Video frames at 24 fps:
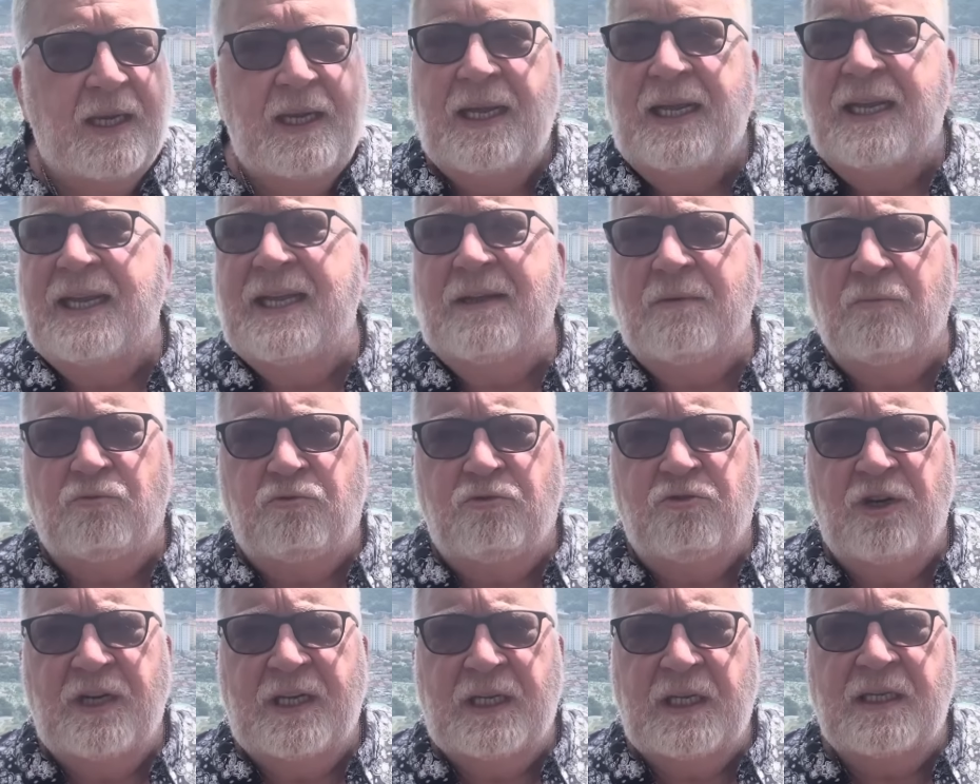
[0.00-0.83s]
It
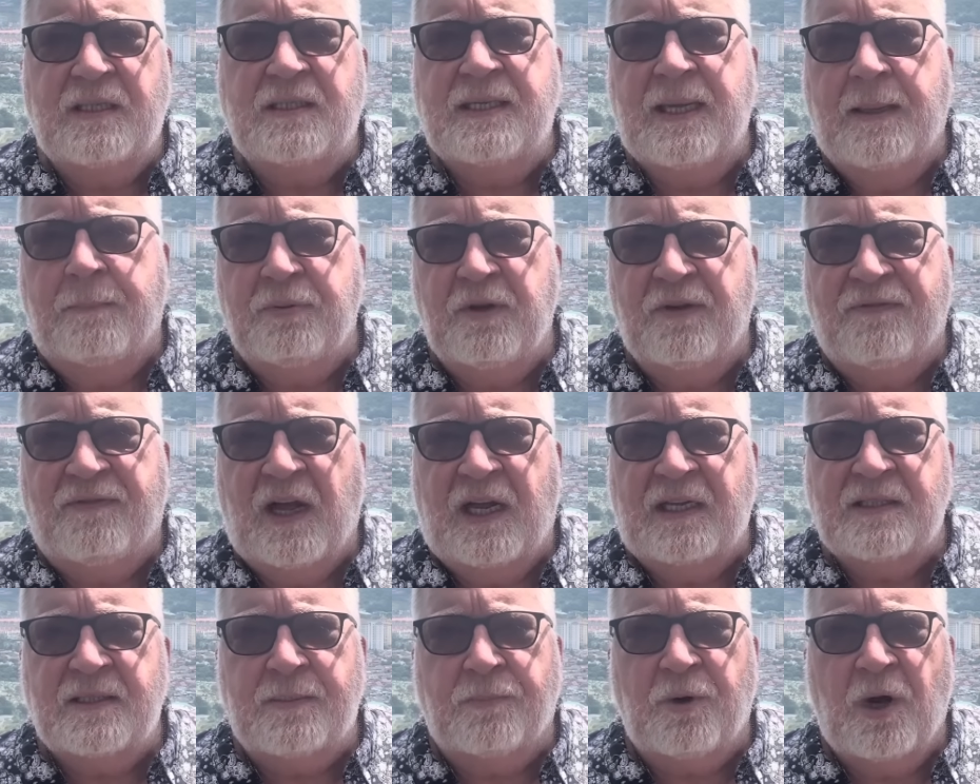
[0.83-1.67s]
really
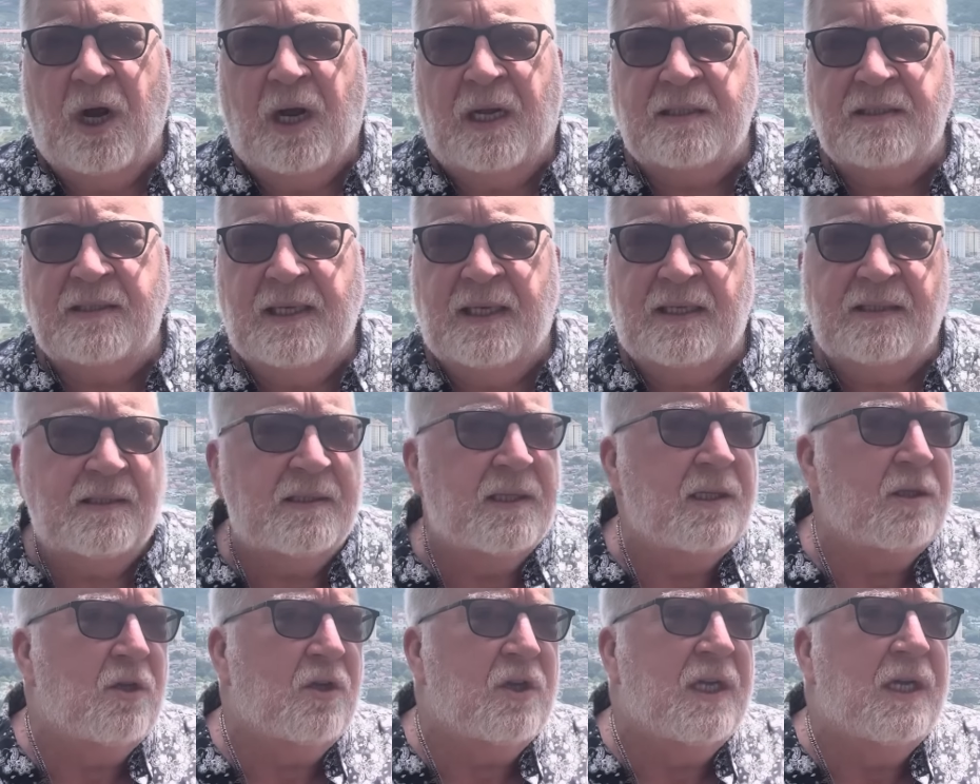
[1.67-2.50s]
simplifies the process
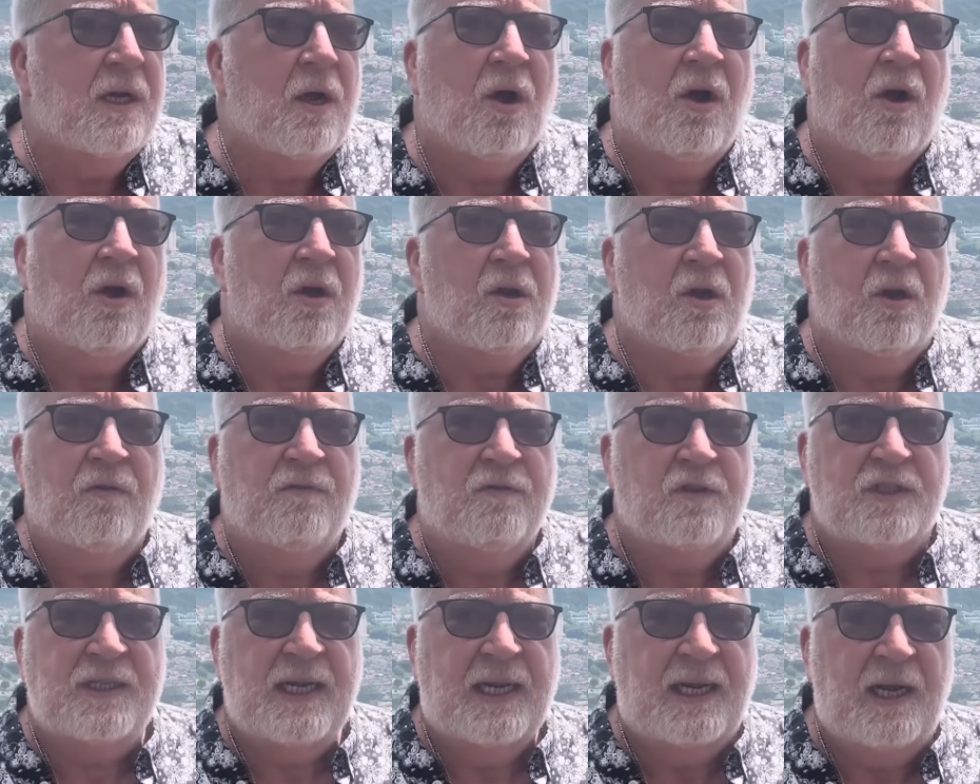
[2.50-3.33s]
than looking all
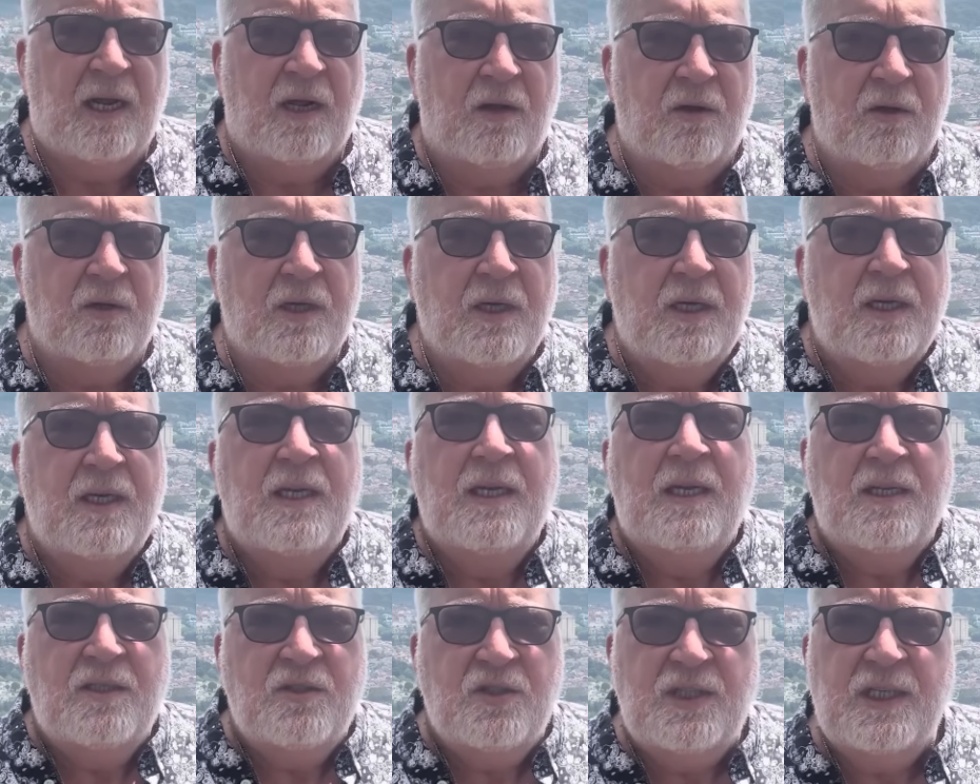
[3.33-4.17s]
over town.
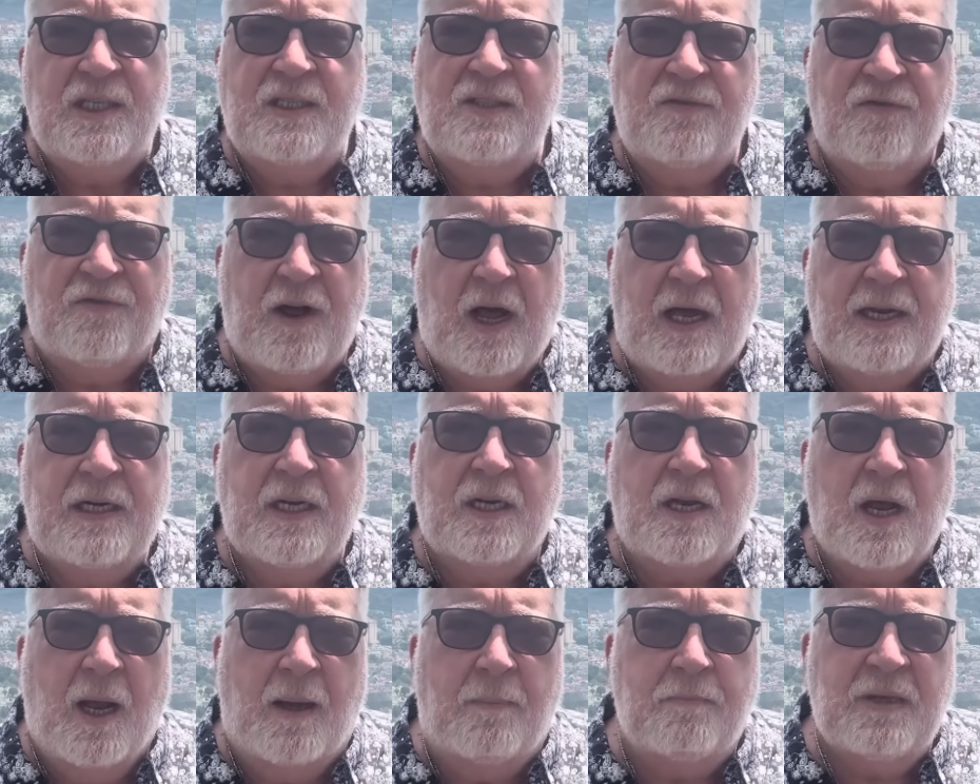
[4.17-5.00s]
Just find a
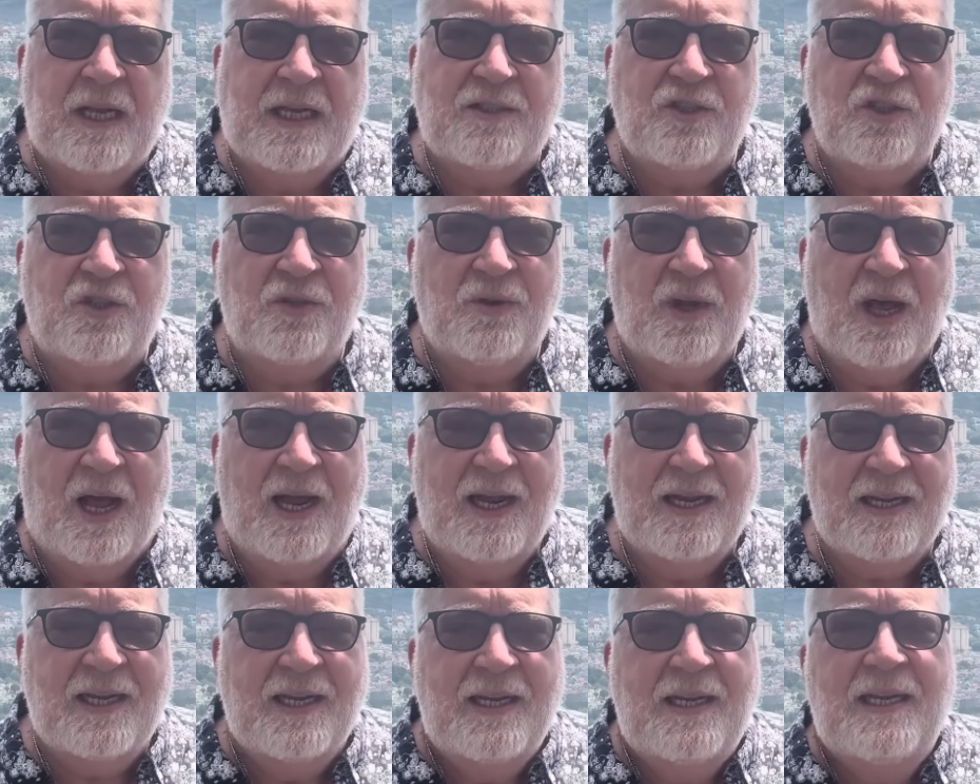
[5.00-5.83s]
complex you
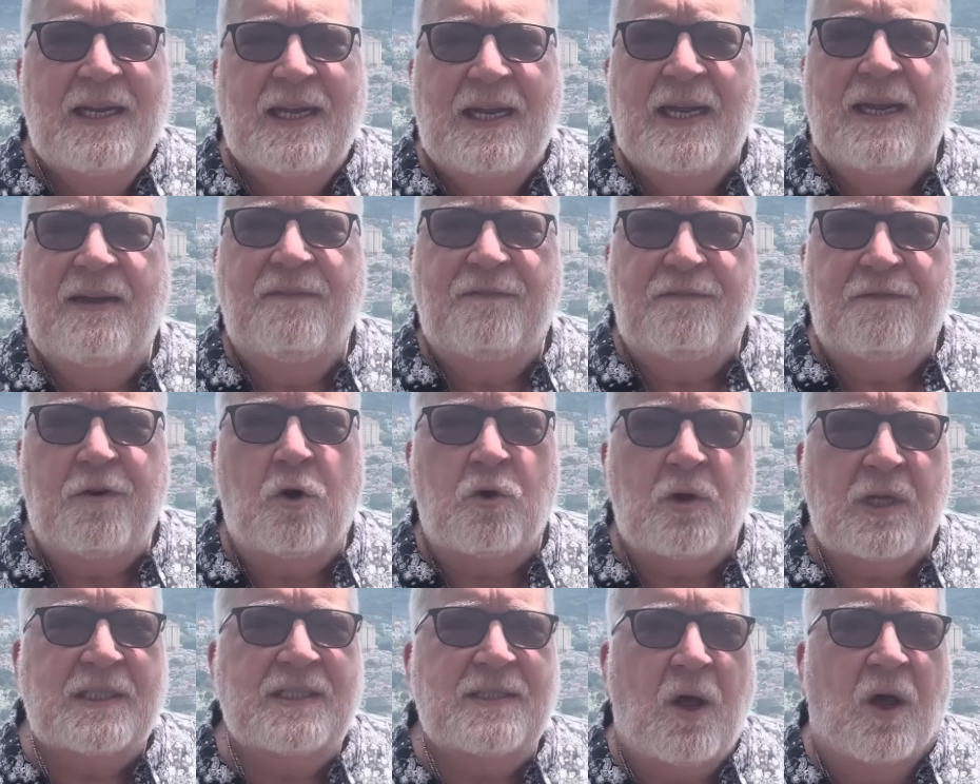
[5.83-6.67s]
like and
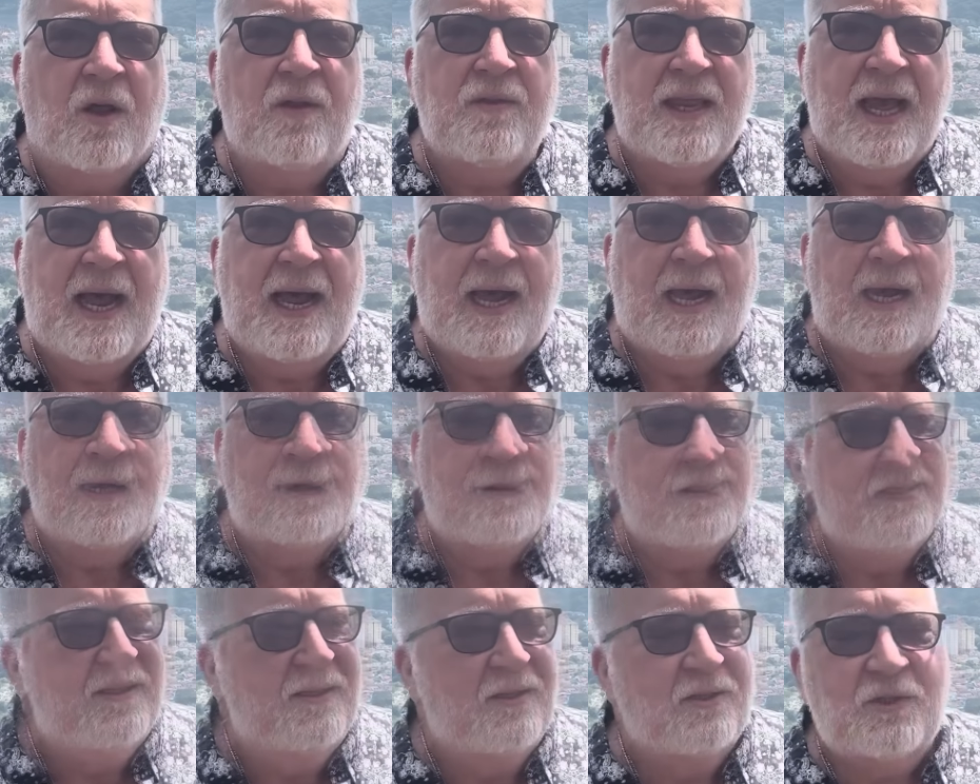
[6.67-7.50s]
focus on that.
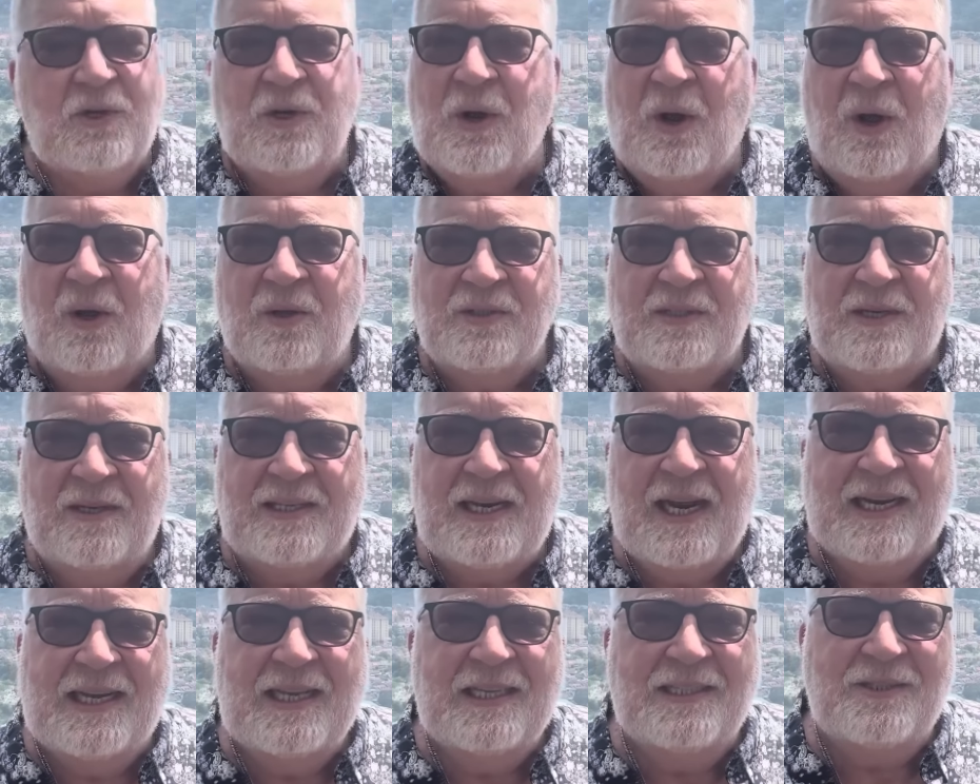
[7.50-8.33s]
You should also
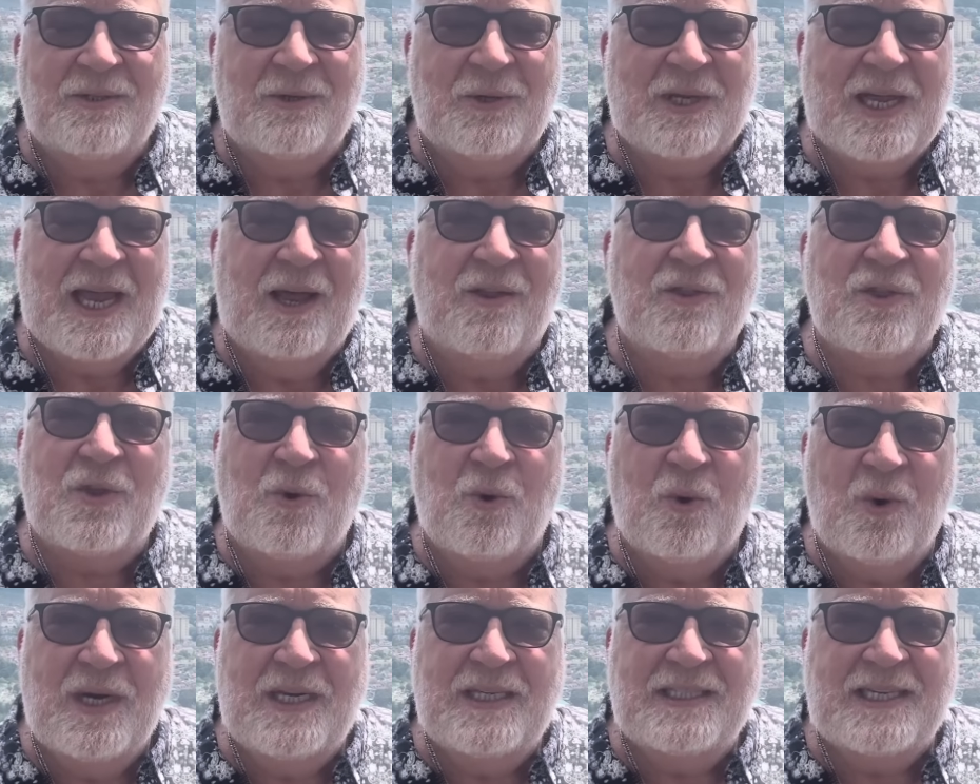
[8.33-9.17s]
take into account the
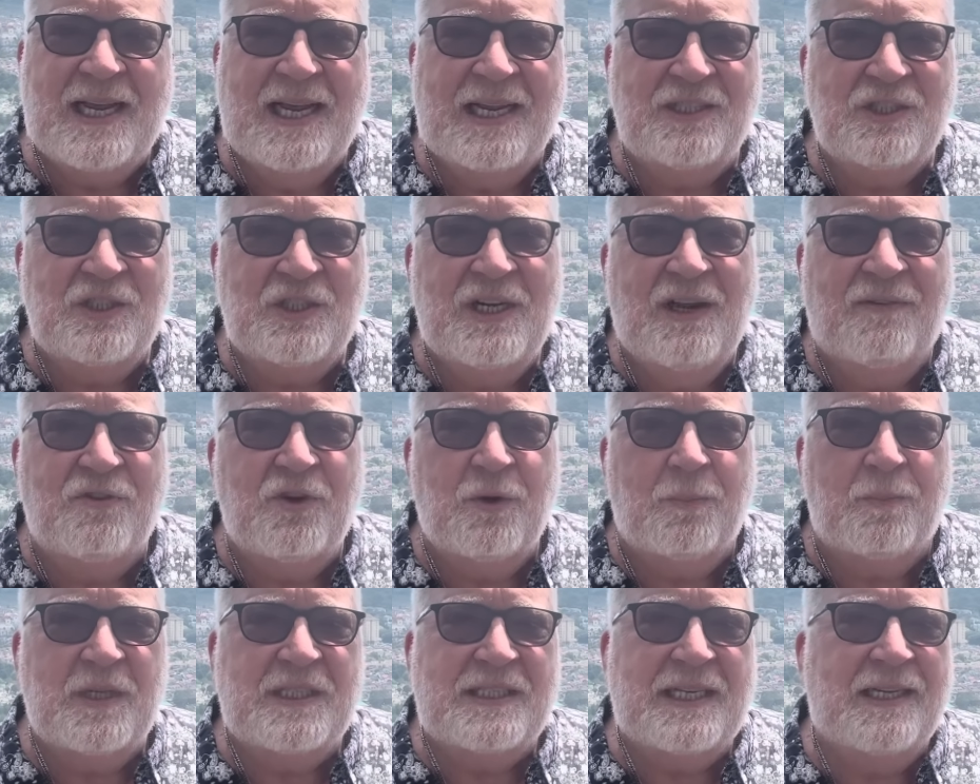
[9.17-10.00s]
orientation of your
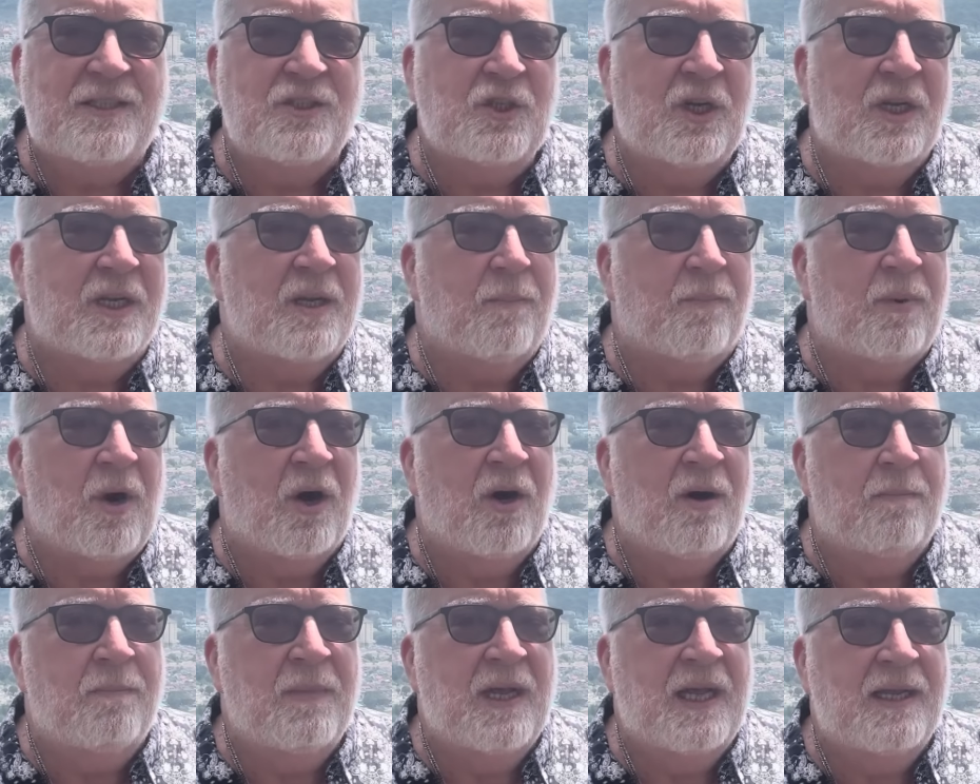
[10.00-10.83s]
potential
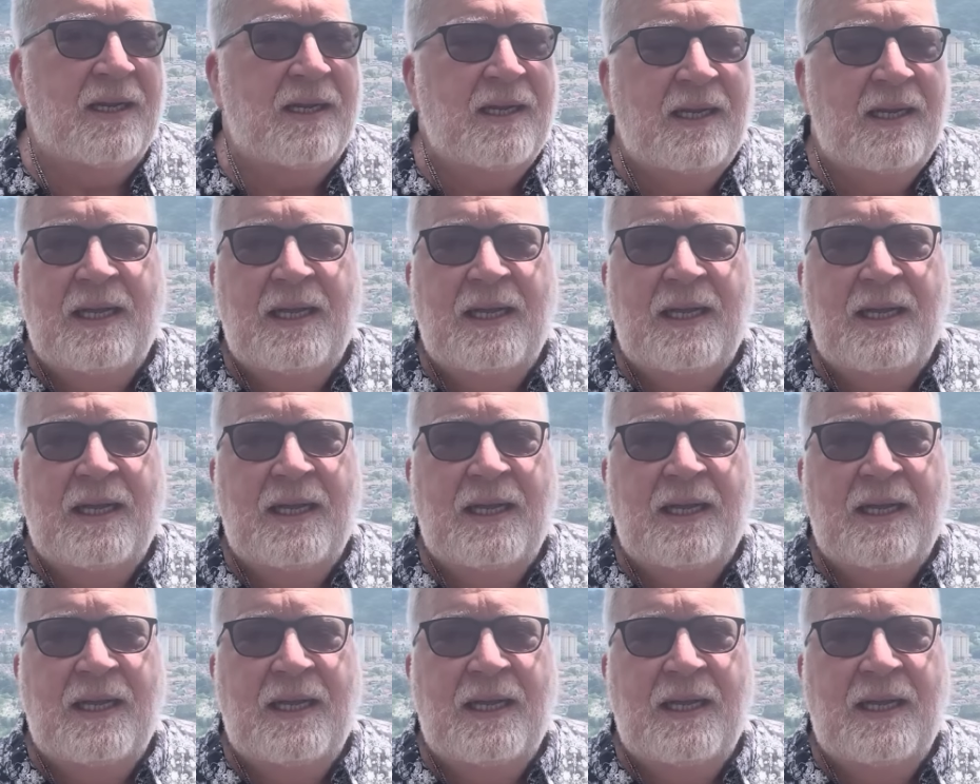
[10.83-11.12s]
apartment.